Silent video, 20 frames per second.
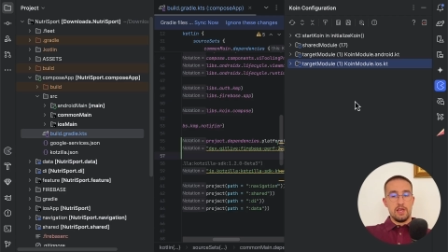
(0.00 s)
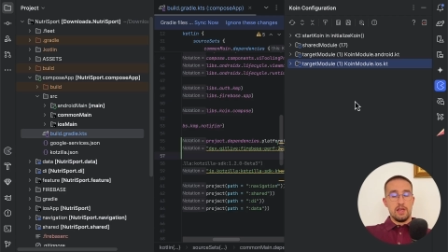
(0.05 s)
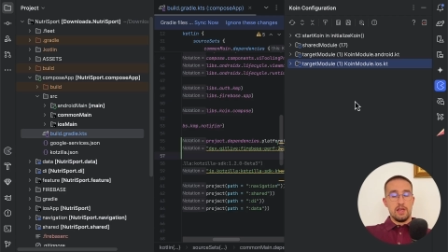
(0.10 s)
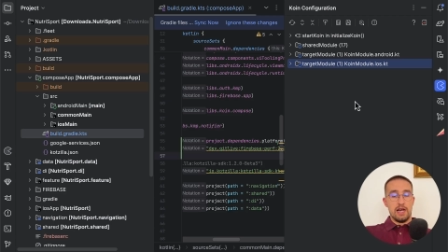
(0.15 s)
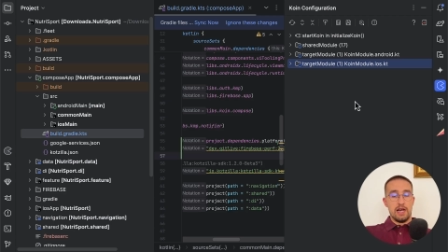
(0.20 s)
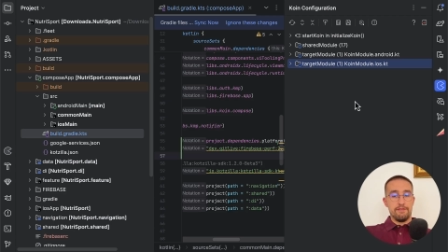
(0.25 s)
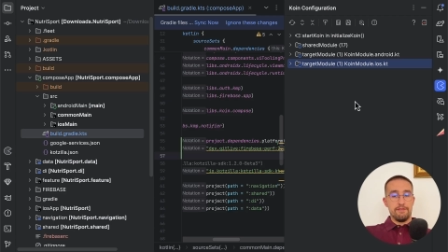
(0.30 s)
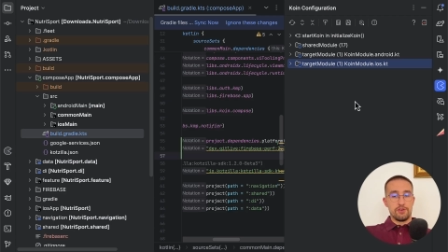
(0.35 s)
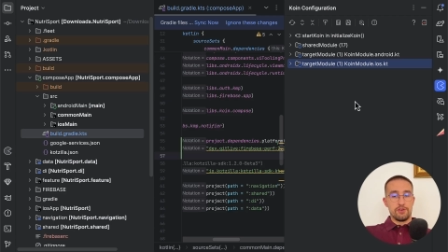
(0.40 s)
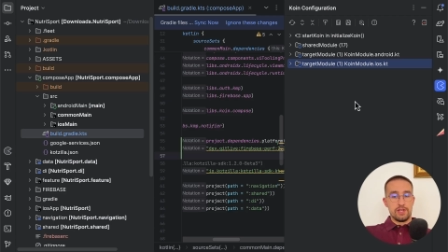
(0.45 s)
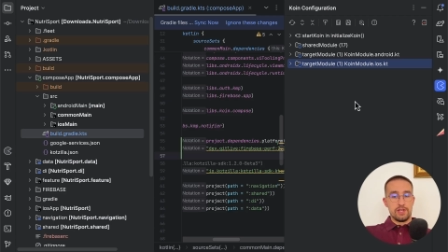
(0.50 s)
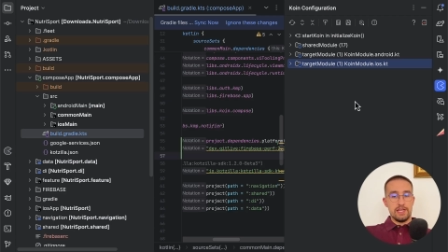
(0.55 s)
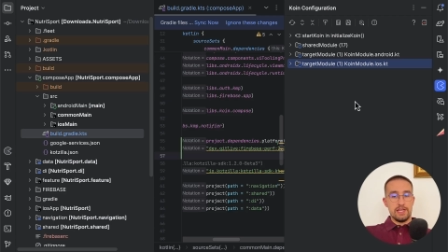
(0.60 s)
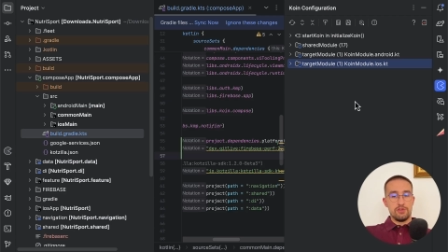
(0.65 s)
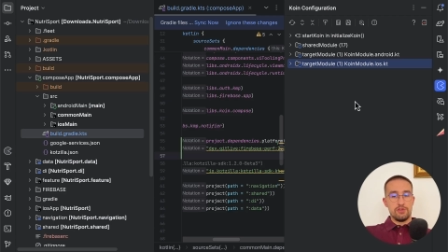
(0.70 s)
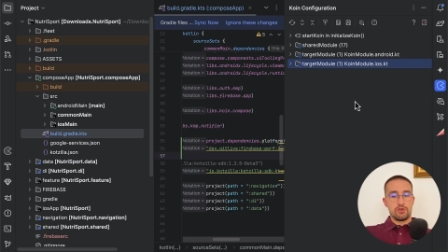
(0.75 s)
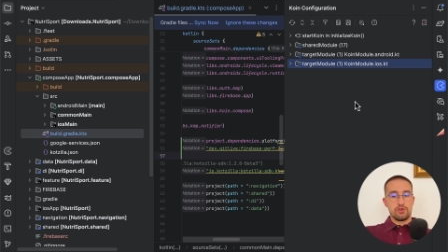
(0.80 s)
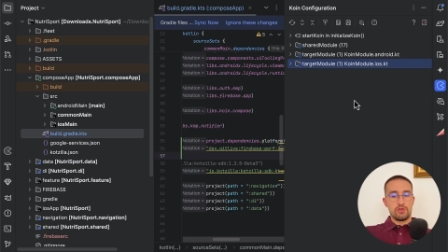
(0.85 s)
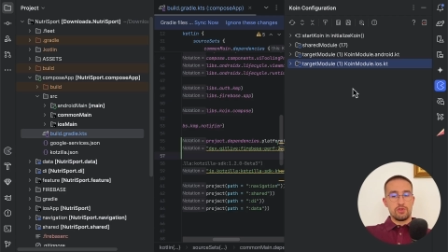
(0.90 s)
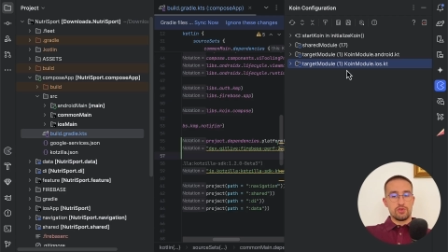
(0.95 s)
After that,
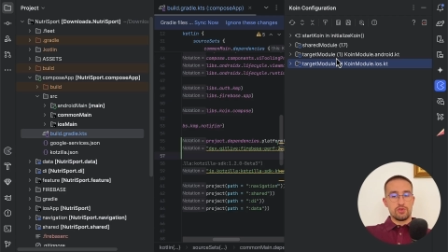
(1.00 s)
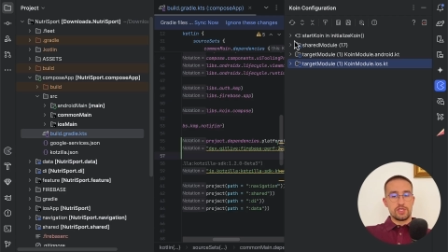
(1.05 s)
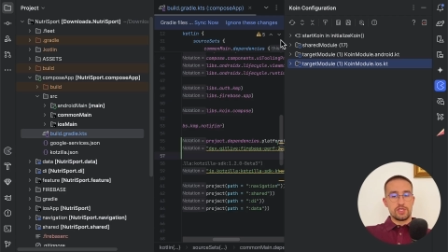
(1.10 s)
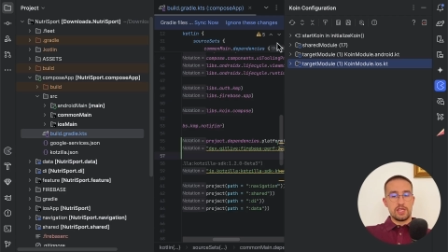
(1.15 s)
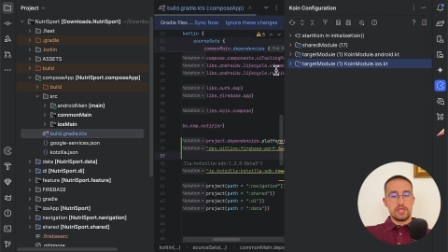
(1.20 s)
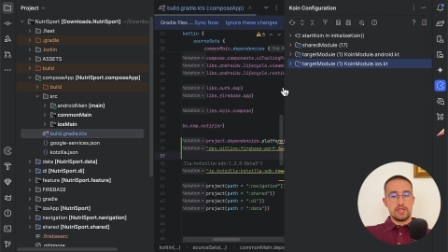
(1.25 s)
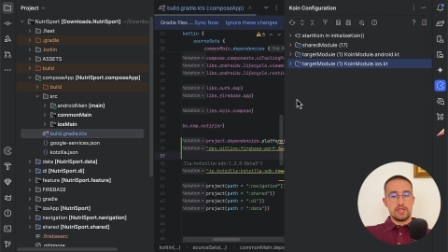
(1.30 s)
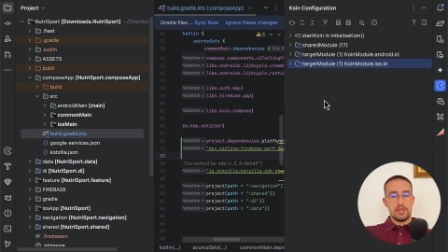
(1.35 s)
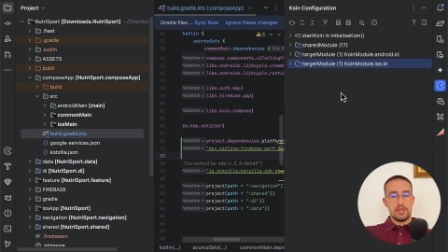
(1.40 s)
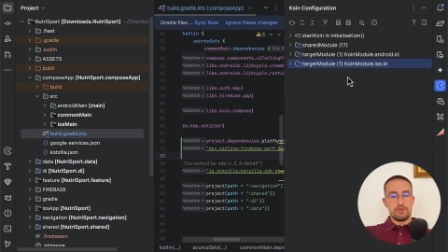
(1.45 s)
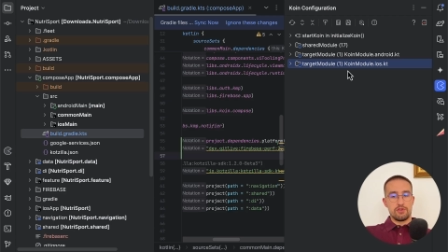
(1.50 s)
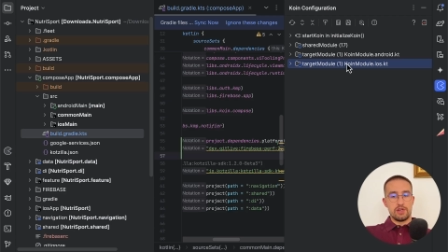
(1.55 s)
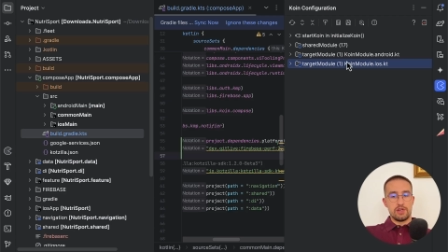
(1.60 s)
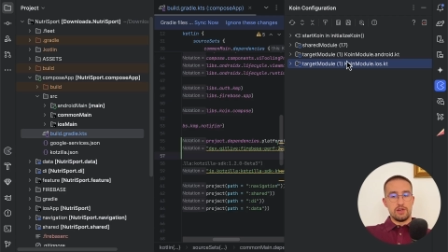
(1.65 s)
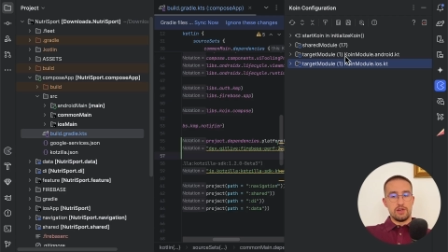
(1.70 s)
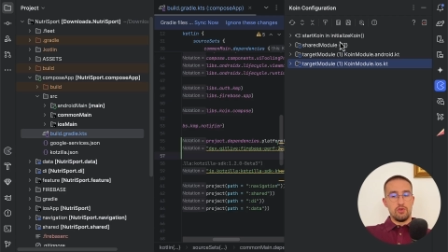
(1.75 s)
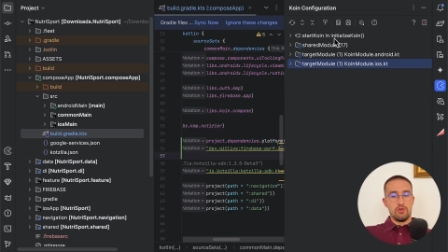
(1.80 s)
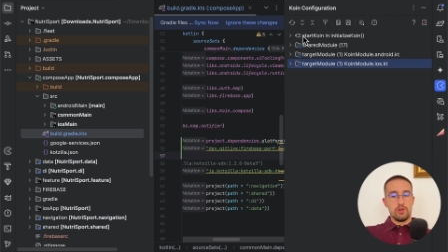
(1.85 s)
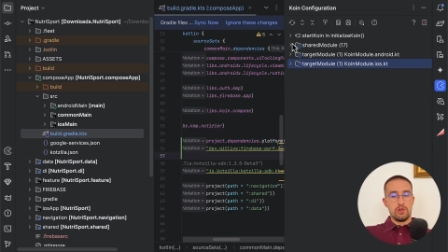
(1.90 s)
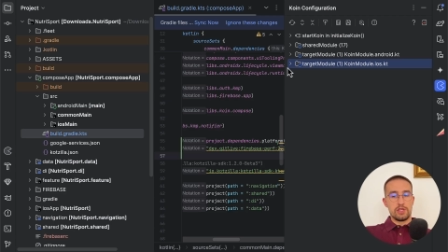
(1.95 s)
you're going to see here
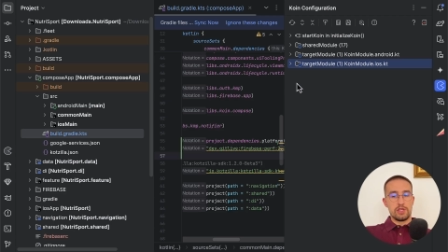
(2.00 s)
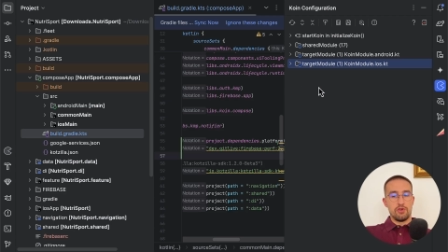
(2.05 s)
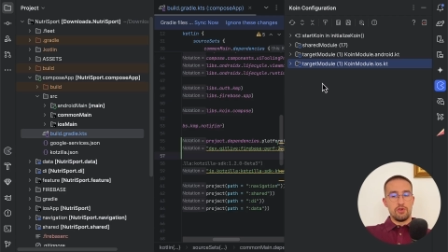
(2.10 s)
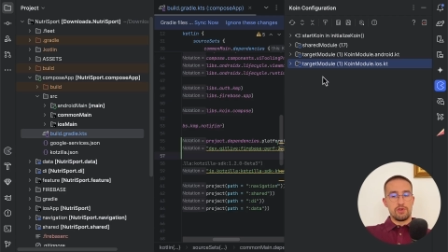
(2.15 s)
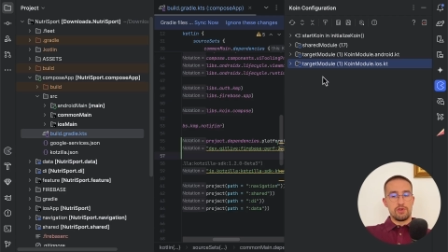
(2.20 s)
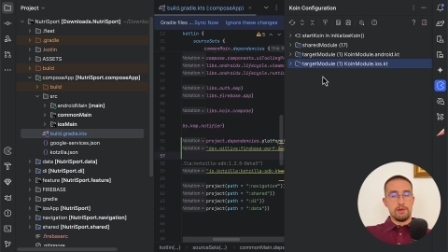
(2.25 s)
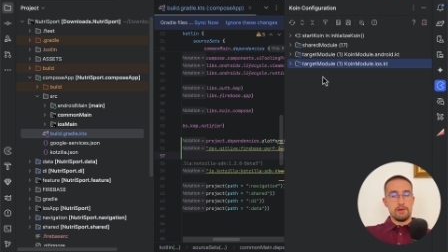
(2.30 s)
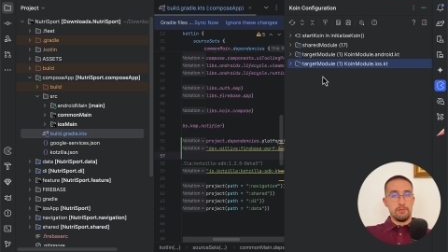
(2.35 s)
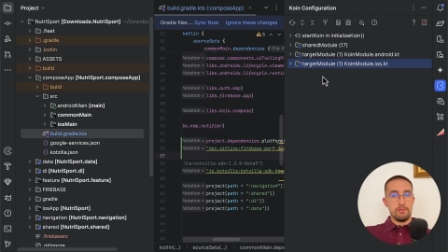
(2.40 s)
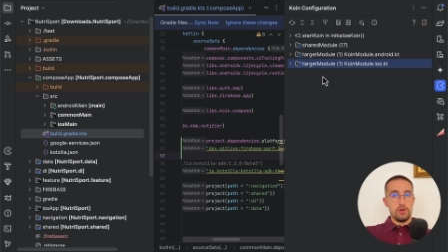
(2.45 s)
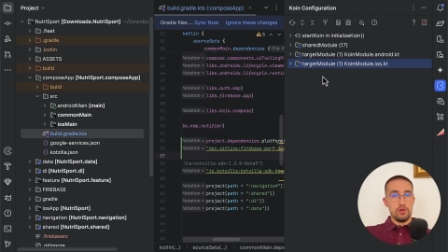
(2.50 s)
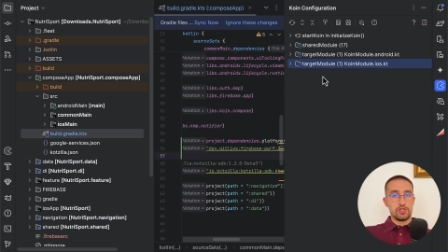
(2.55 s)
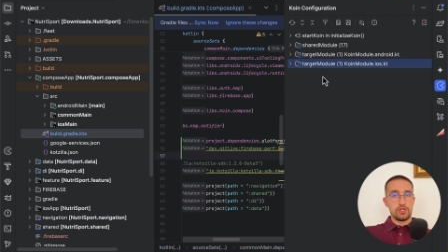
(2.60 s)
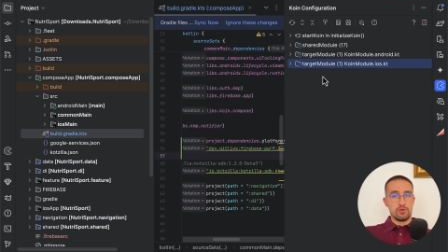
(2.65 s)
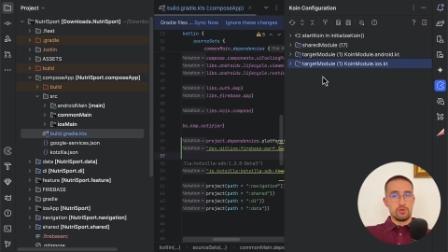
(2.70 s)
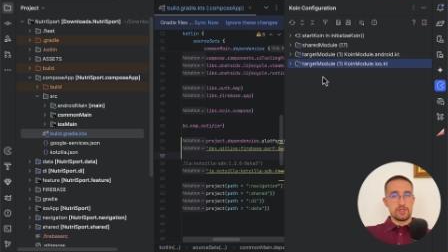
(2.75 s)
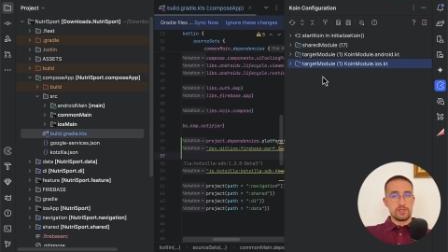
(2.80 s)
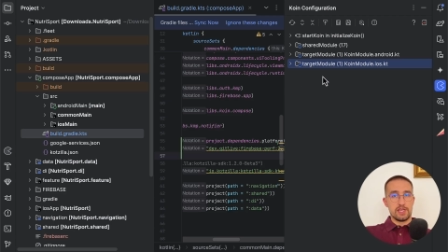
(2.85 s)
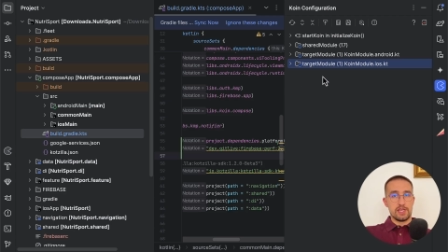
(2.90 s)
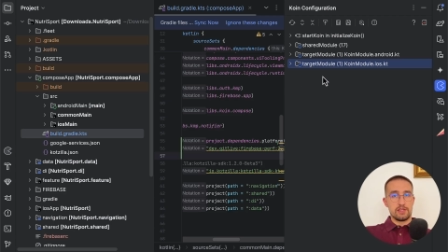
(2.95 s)
all your
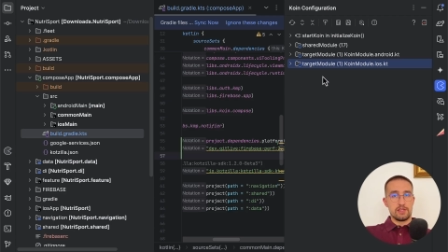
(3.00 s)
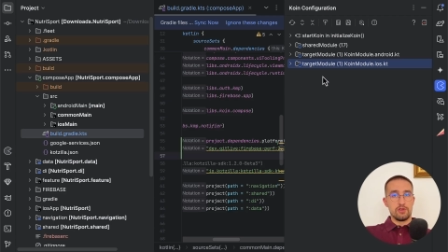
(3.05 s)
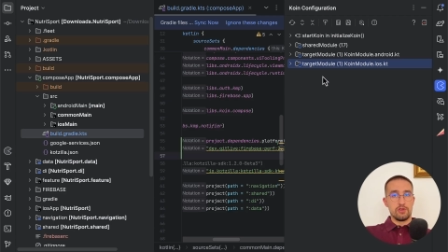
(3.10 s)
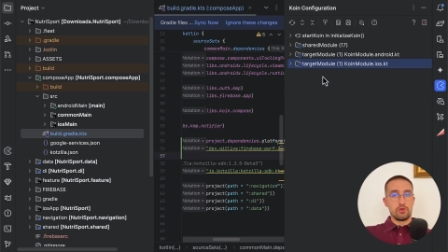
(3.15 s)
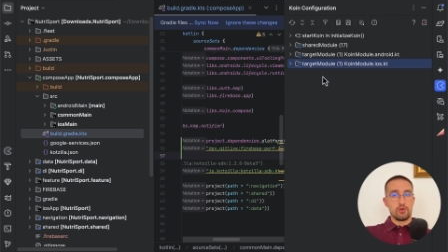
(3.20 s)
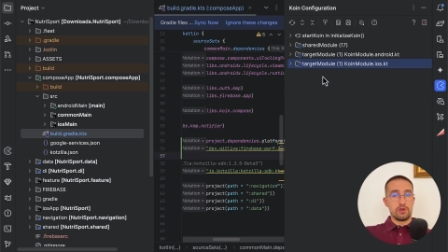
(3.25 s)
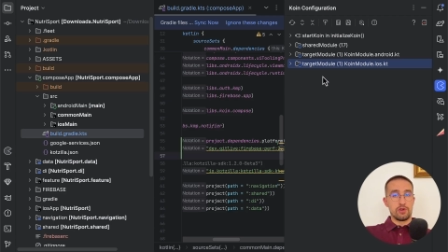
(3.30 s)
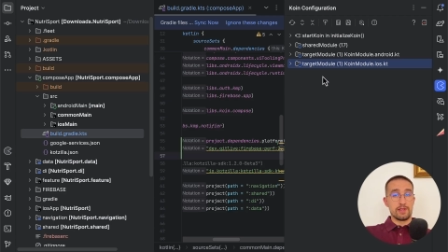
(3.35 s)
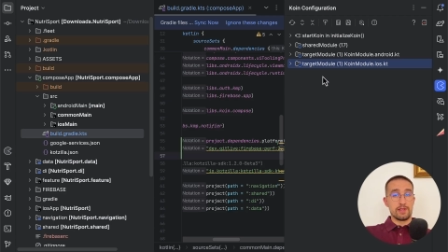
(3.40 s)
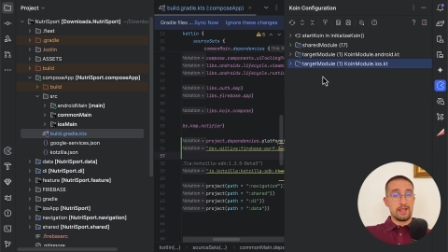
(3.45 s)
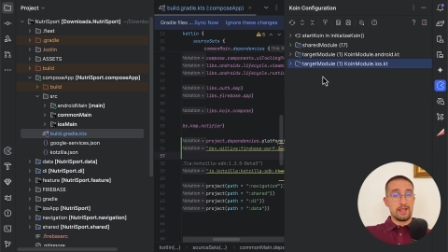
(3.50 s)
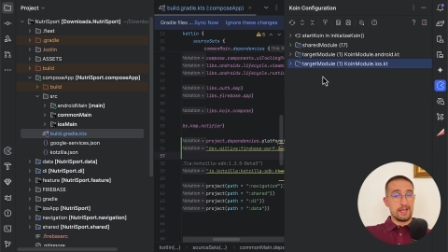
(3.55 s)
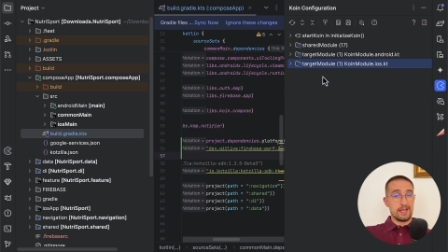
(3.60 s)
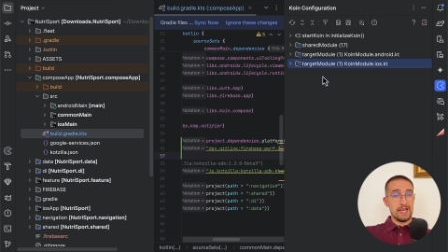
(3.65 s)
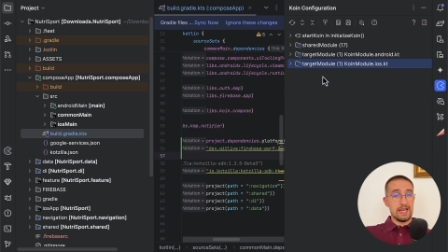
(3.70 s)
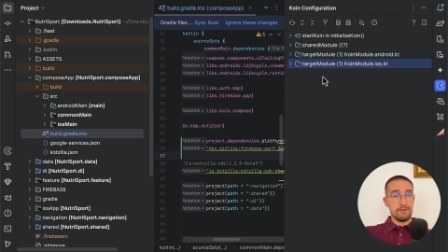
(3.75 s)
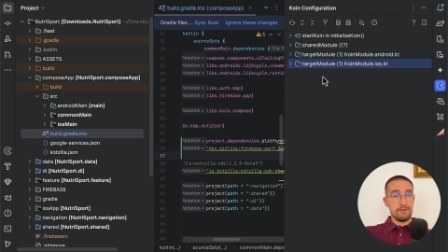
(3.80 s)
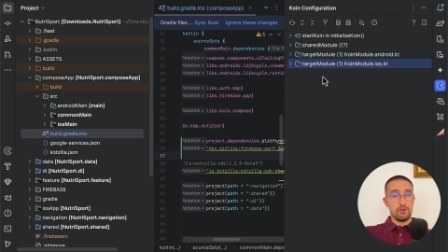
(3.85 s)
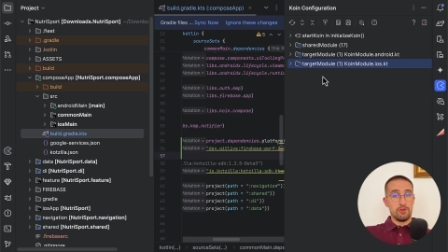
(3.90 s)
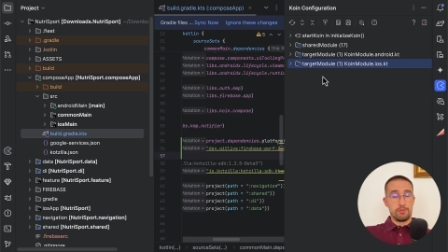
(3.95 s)
modules that you currently
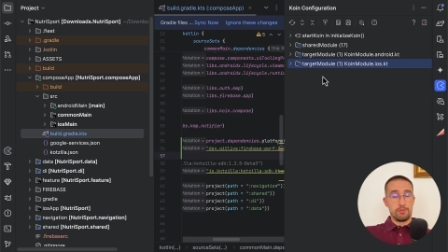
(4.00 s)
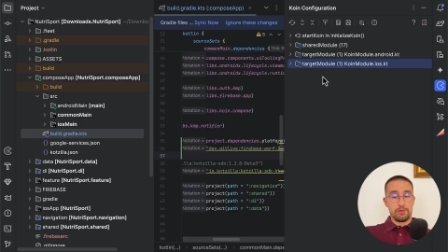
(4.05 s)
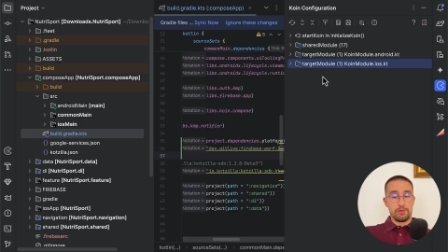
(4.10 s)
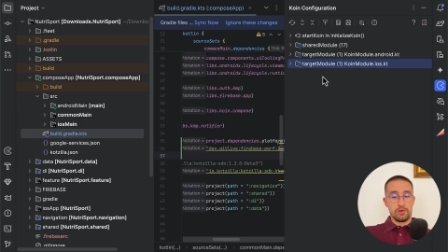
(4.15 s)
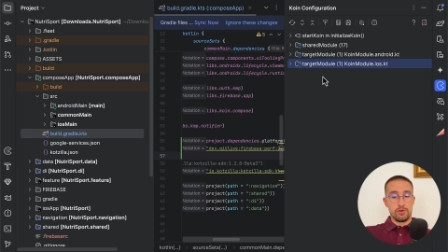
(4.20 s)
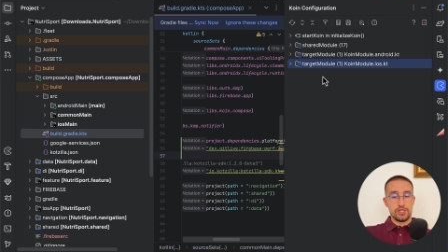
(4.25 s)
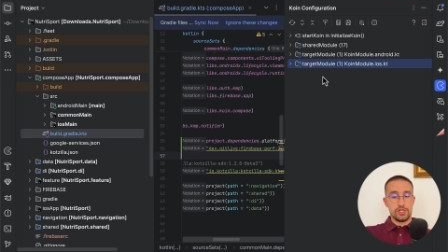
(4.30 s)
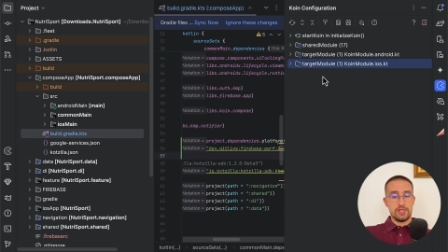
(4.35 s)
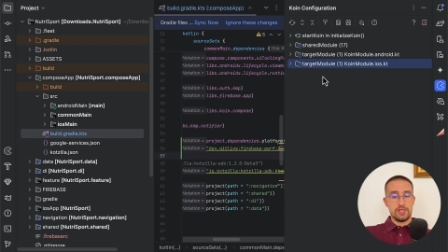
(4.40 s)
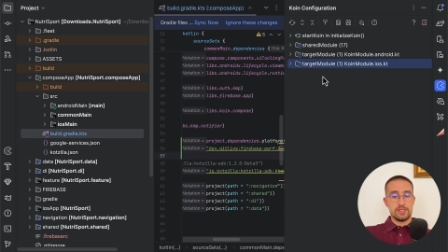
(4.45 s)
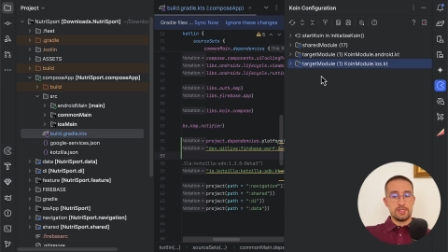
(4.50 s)
have in your project,